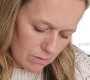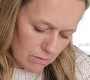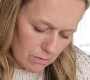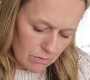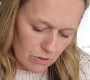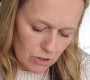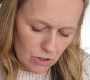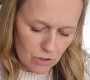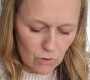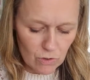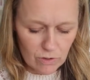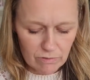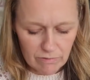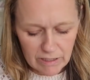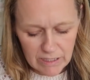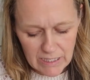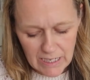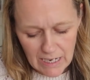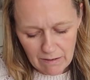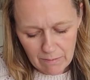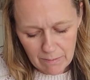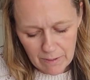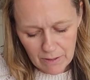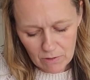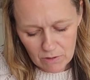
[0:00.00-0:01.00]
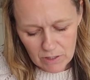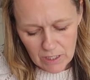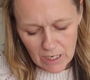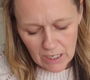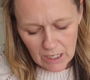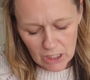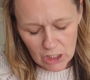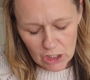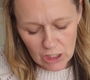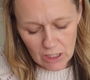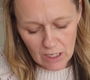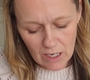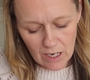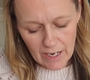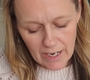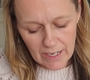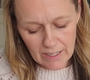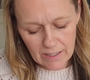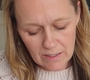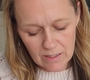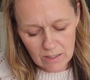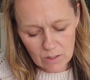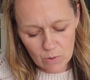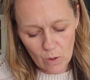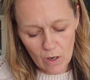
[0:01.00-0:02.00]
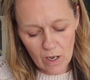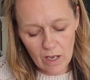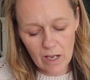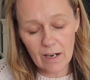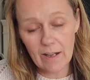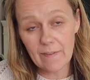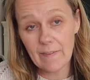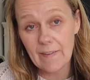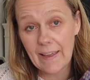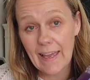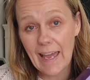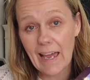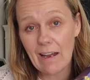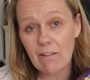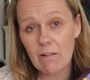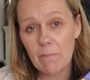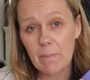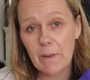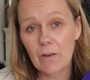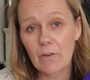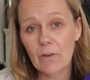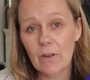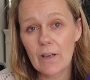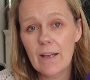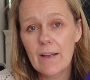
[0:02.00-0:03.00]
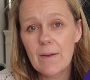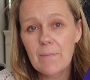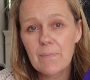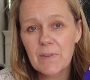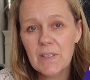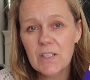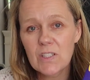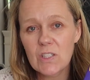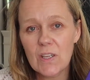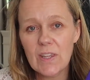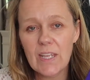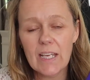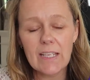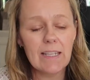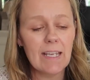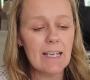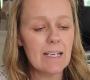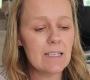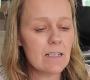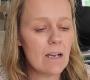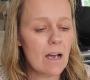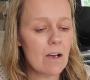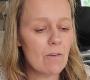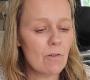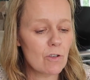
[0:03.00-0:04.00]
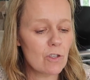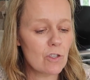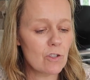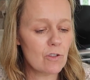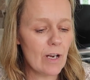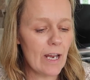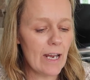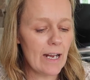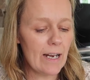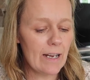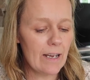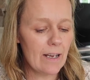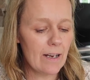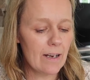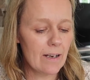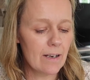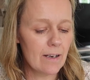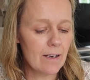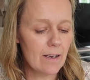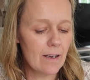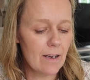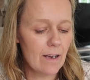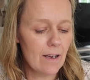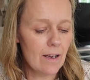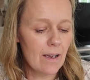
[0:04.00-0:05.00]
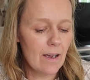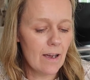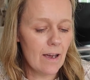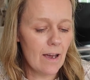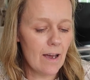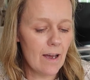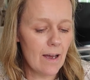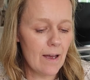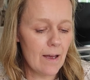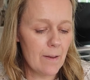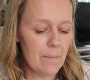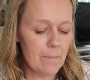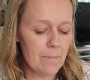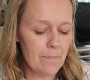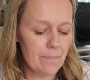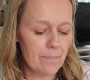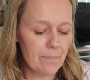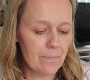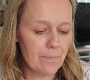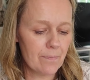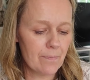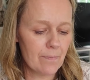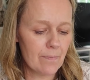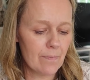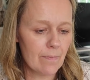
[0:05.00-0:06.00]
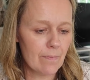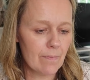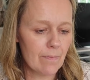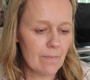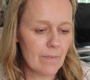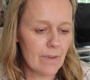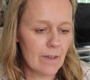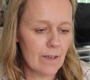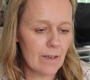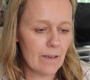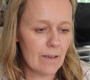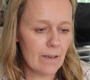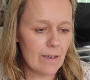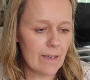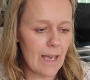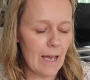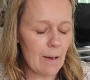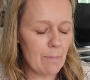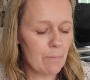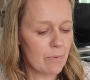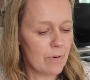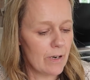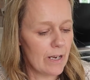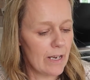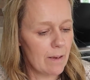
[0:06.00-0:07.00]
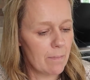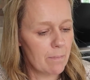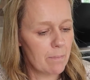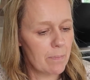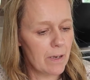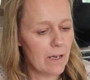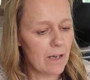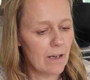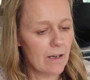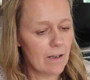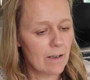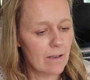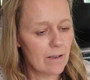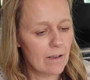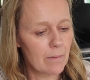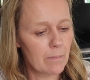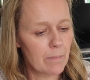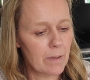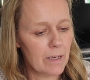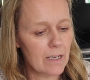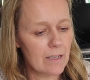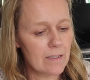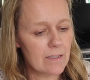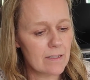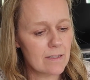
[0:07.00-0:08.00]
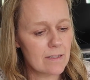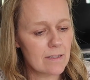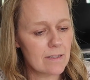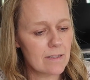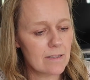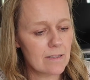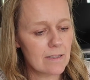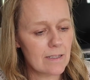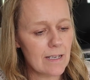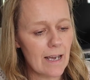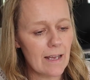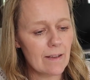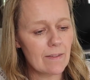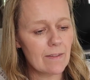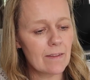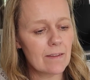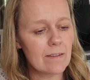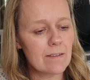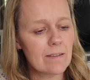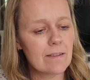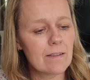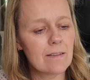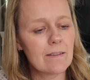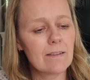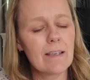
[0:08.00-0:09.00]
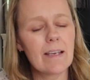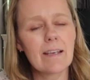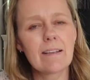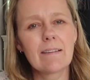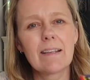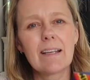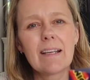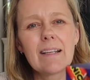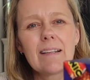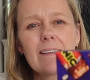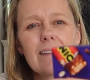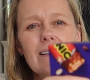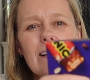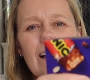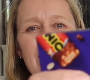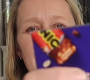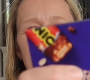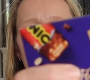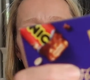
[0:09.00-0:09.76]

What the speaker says: just ordinary dairy milk, Turkish Delight, Twirl and the caramel. So I think these are Australian Cadbury, but because, yeah, they like